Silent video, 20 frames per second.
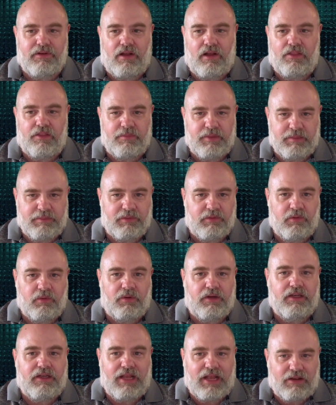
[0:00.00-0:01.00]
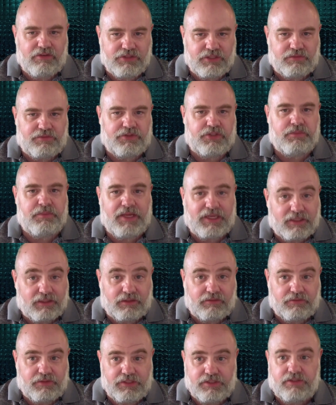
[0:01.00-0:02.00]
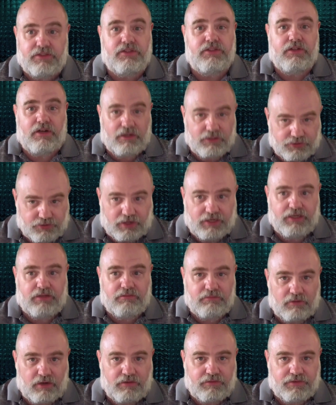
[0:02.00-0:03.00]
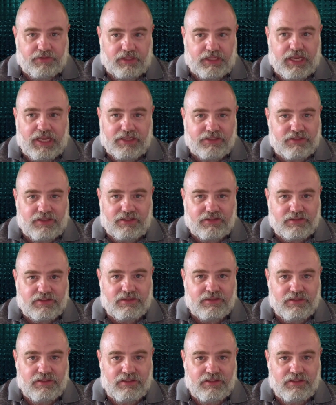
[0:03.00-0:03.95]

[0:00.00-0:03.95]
all the people who were in housing for speculative reasons started trying to run for the exits,